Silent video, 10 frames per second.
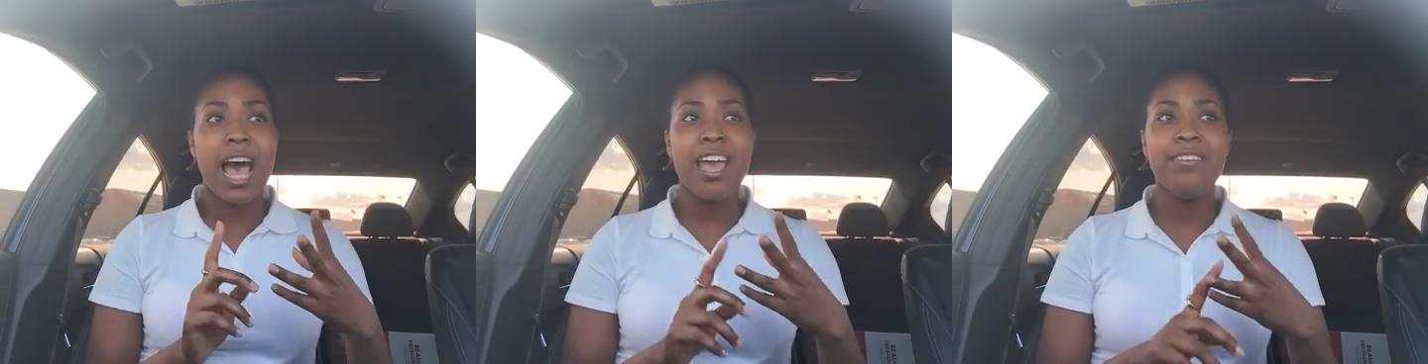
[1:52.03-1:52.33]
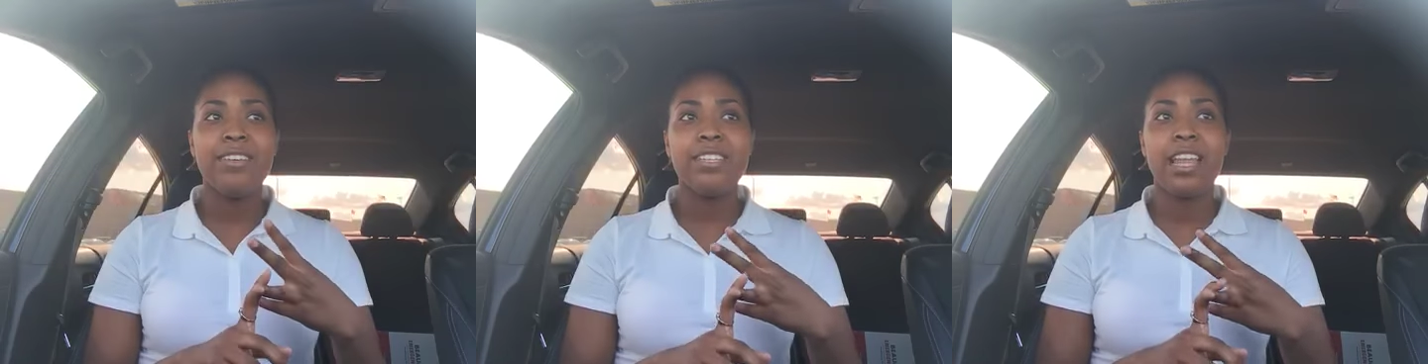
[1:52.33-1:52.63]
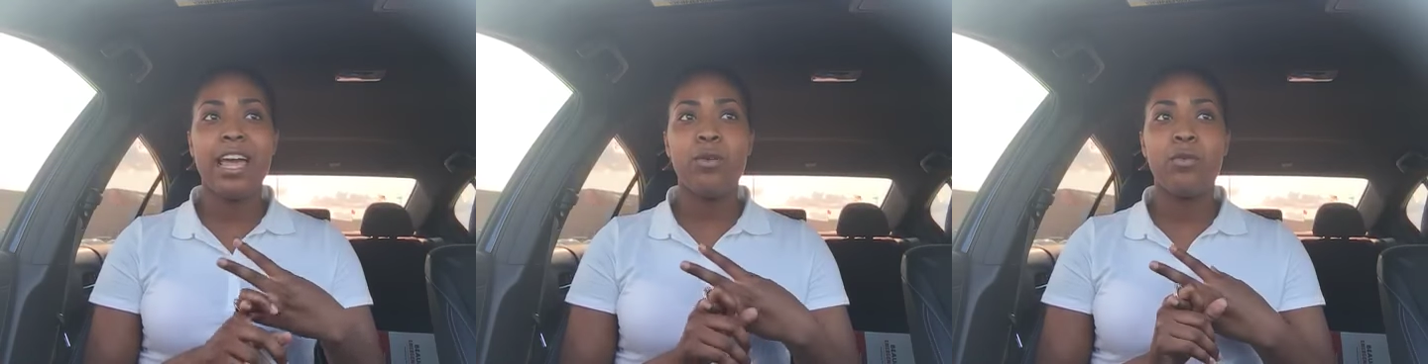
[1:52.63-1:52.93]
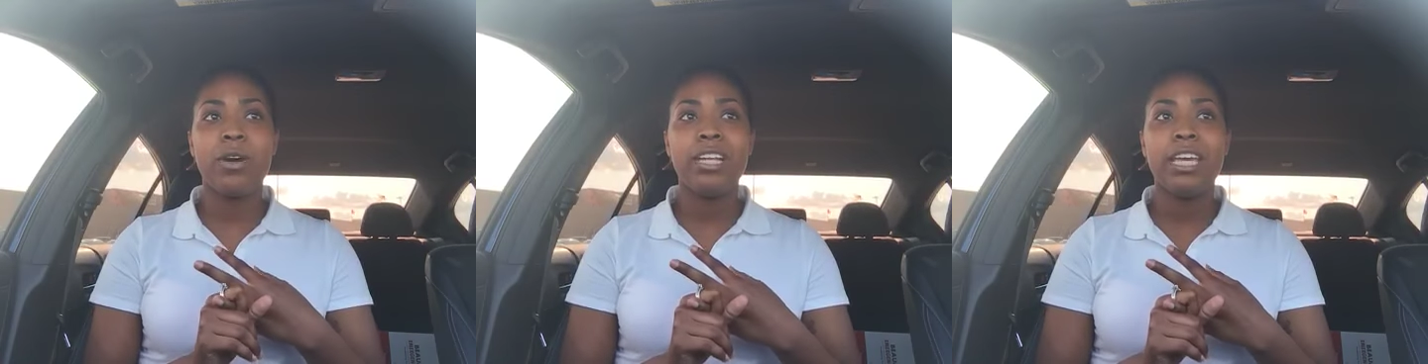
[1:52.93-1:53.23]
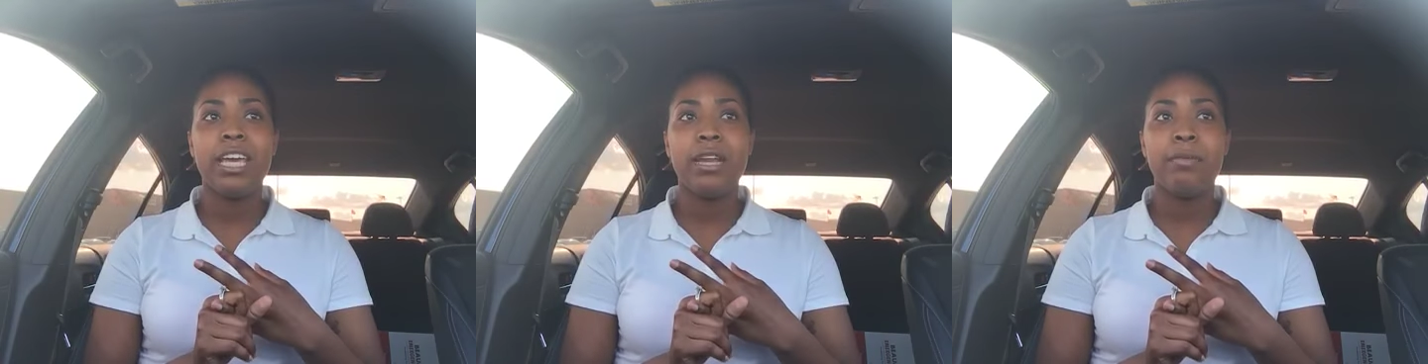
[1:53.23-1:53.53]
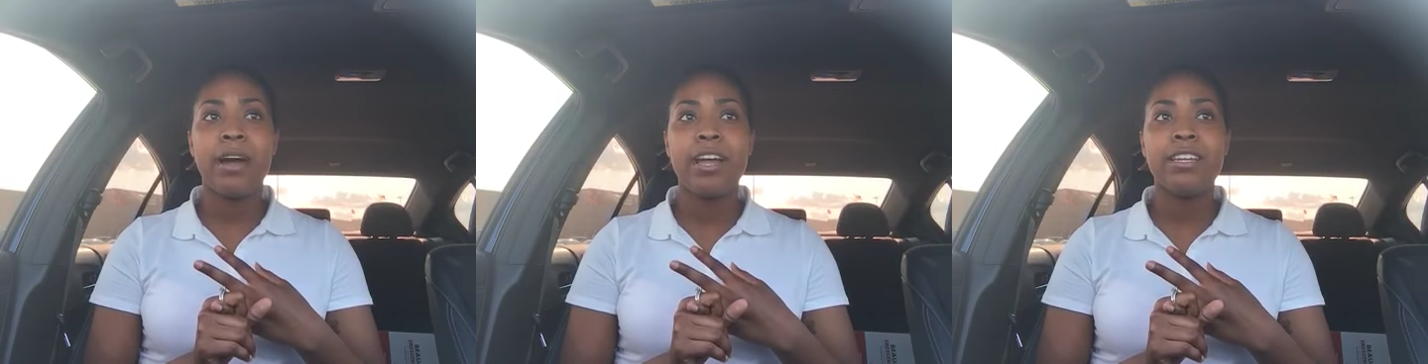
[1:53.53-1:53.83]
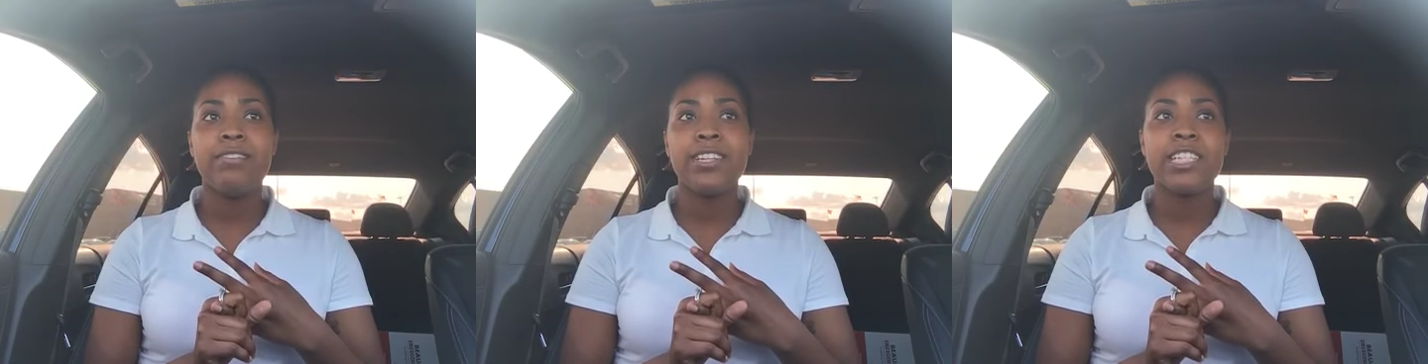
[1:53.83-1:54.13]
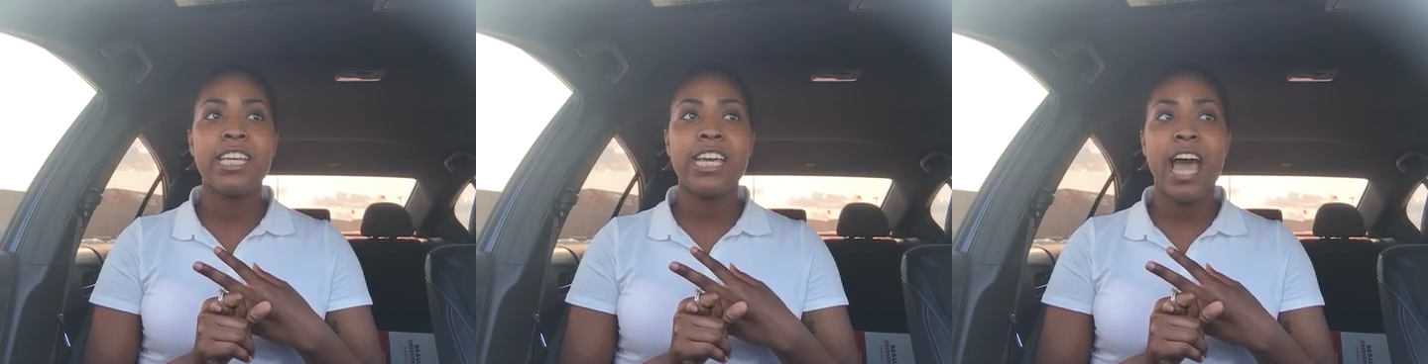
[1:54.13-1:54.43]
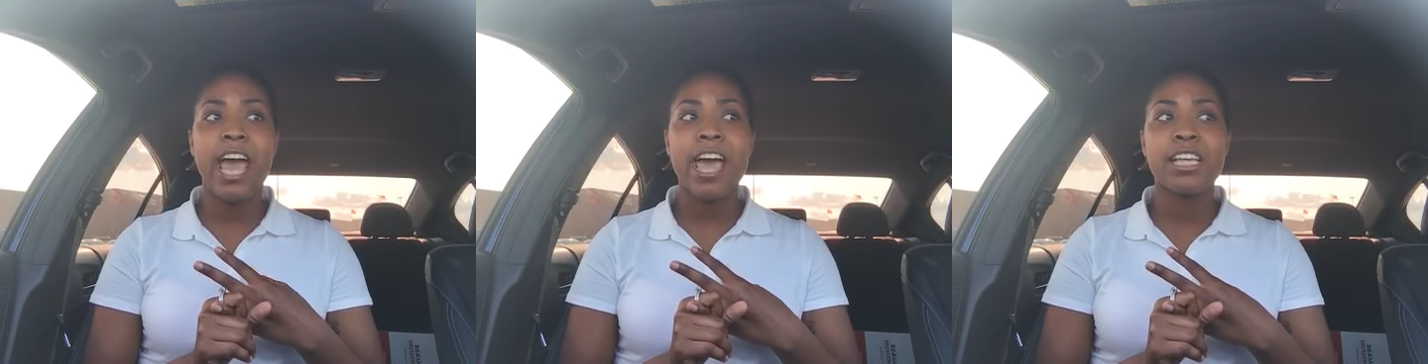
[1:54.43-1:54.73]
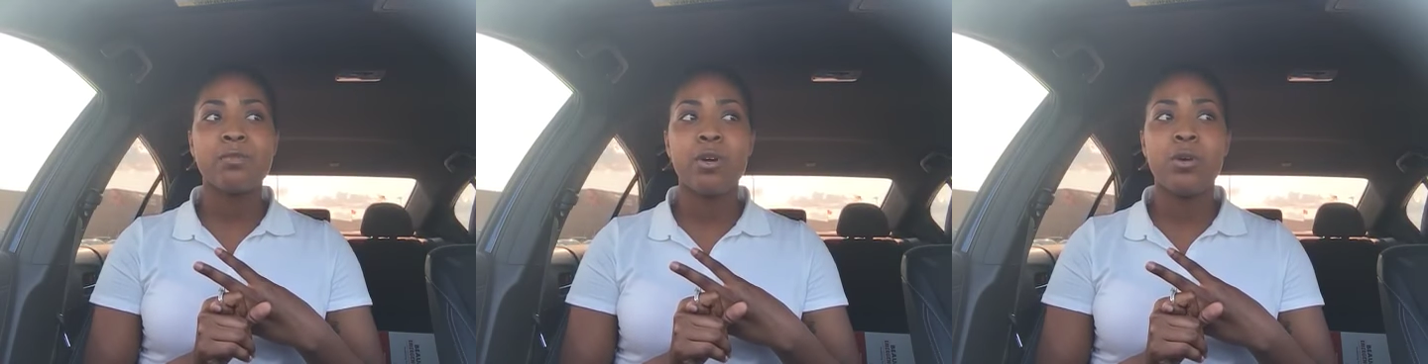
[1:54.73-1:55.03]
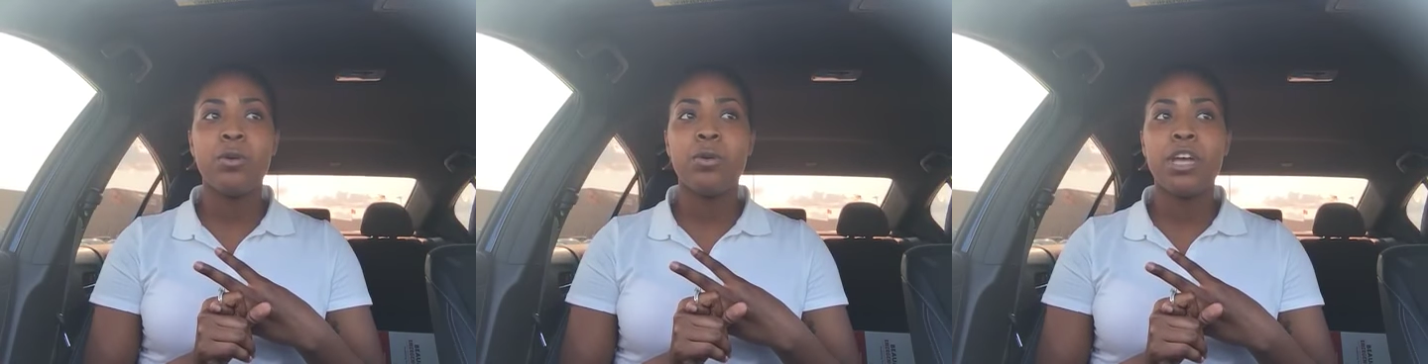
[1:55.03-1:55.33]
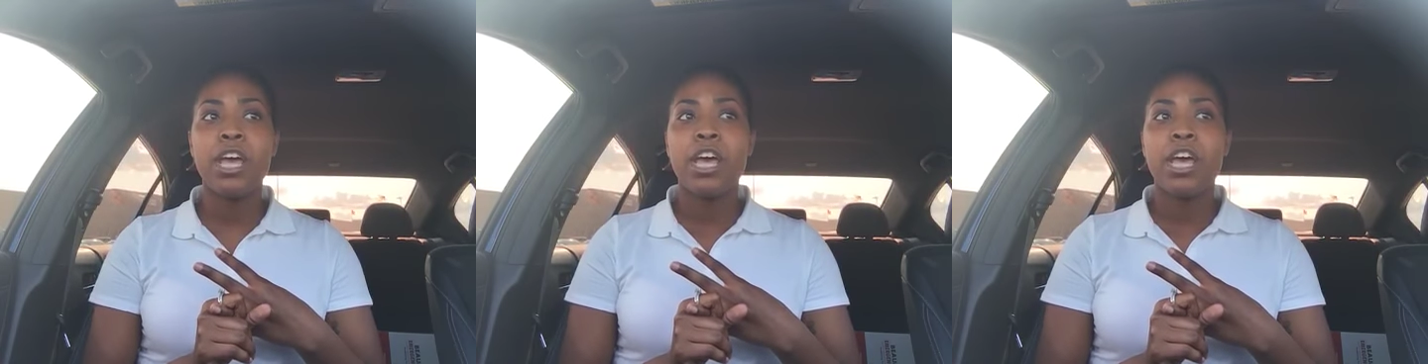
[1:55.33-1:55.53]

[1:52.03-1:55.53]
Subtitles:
I even, like, one kid in my division, he got asmo'd.